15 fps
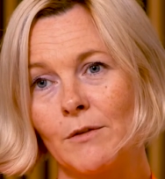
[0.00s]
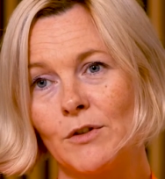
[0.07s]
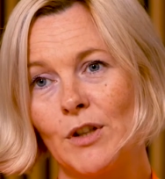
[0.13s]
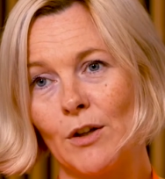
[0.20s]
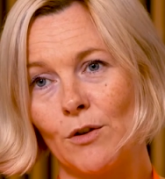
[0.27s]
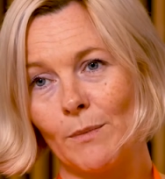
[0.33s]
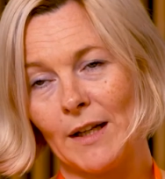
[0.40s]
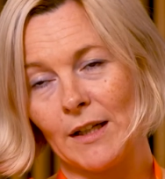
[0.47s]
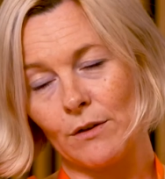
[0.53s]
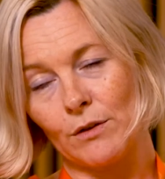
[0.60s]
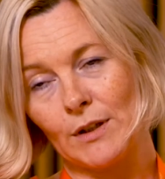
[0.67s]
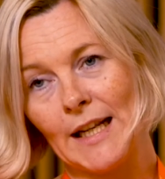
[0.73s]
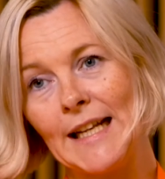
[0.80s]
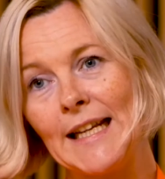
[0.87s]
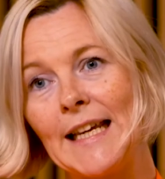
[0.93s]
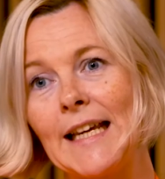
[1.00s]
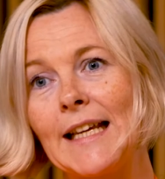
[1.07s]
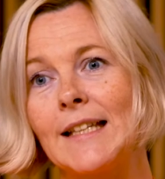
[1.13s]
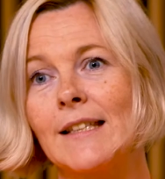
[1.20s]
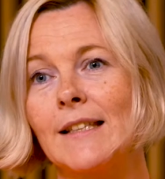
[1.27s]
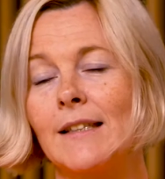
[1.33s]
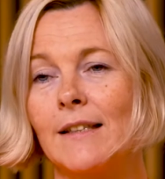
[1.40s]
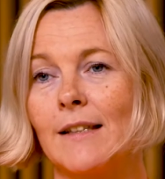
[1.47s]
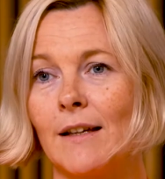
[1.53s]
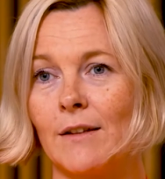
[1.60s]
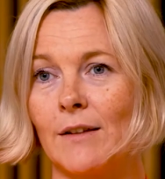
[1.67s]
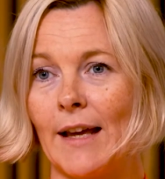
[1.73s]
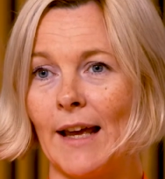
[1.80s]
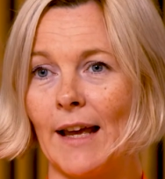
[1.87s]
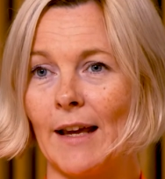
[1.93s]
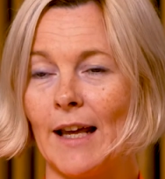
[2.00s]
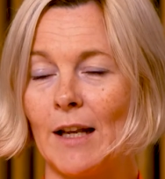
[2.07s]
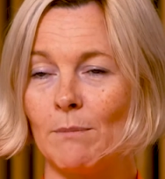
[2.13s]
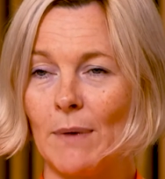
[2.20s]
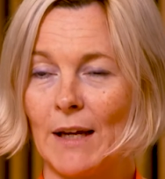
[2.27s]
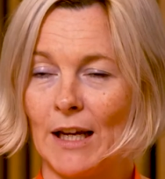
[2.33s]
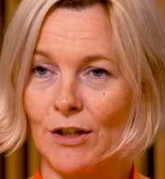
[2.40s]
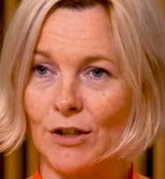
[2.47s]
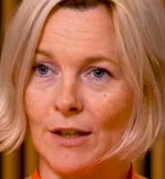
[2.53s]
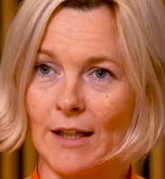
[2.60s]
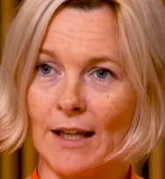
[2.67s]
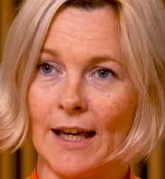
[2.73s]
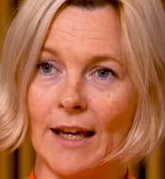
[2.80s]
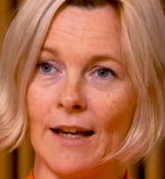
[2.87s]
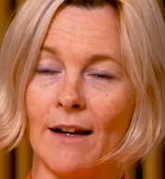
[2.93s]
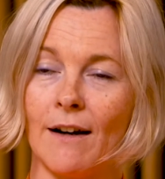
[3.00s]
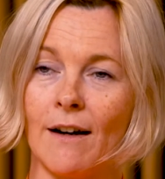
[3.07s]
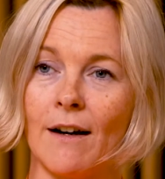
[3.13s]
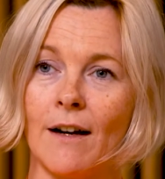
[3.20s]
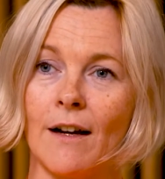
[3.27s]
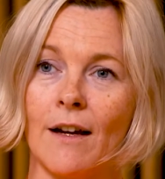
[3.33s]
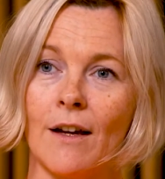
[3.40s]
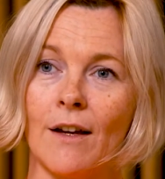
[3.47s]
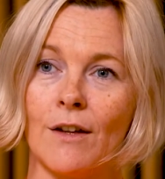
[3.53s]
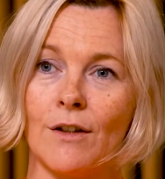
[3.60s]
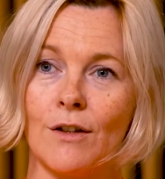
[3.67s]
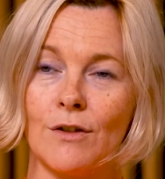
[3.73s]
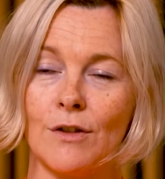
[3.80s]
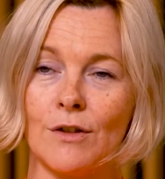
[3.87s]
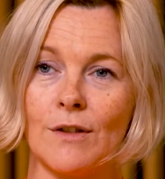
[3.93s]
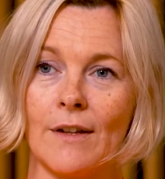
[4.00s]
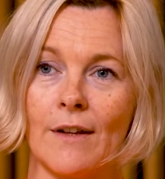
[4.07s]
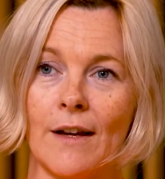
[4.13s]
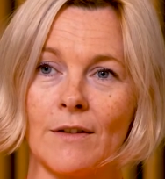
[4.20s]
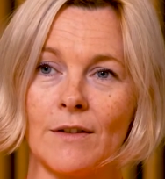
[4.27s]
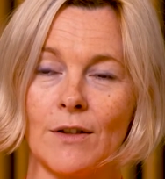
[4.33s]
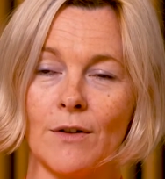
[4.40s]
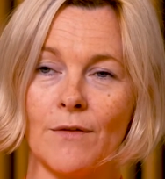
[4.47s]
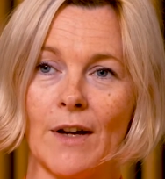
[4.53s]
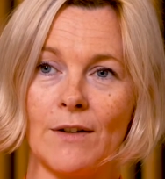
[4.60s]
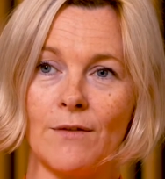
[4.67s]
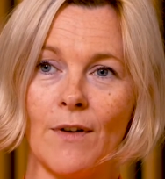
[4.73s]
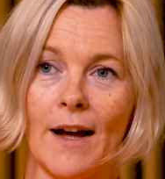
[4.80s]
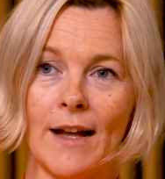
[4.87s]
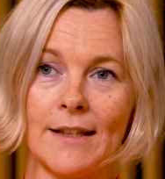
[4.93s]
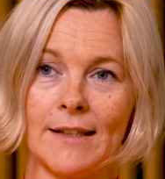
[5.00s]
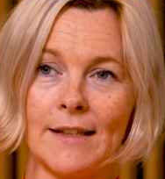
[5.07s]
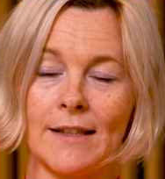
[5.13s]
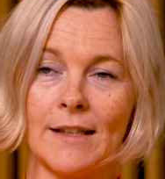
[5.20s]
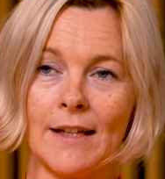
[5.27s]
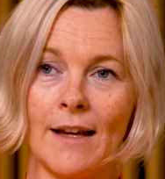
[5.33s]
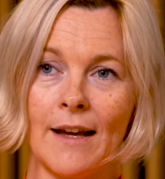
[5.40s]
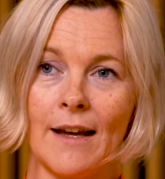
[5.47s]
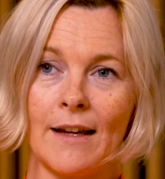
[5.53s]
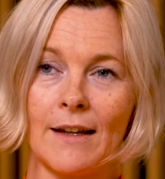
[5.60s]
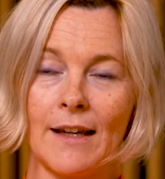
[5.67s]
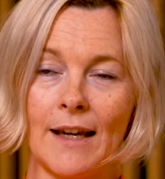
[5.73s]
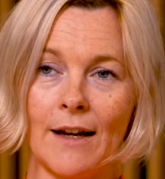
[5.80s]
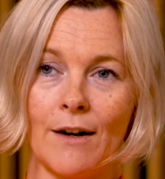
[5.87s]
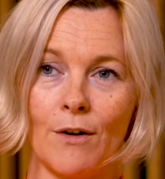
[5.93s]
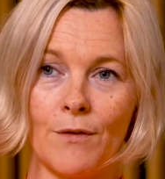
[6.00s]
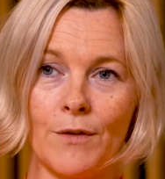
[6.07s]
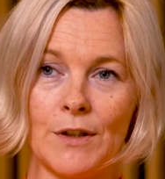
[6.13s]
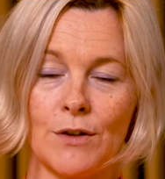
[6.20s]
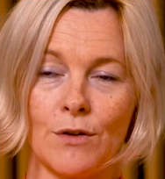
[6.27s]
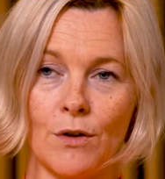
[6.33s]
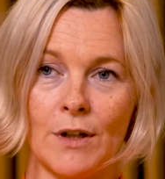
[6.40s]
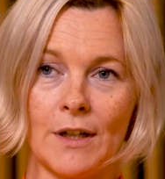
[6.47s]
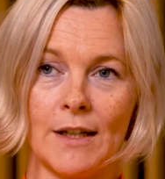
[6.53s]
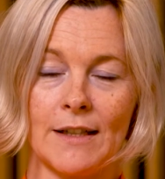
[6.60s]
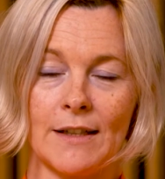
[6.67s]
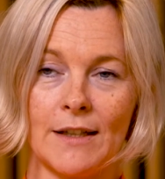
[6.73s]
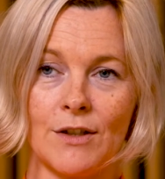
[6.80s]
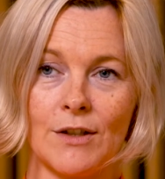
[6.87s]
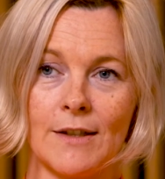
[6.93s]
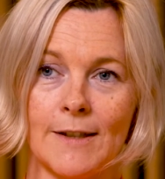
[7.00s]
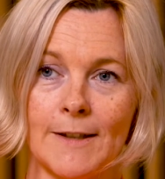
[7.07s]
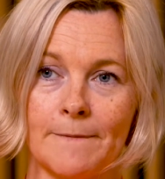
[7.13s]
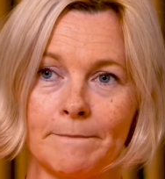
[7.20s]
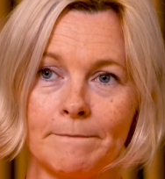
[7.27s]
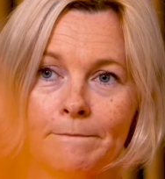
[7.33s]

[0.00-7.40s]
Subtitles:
general medical clinics, inpatient care. You're just in that sort of advanced care of these chronic conditions.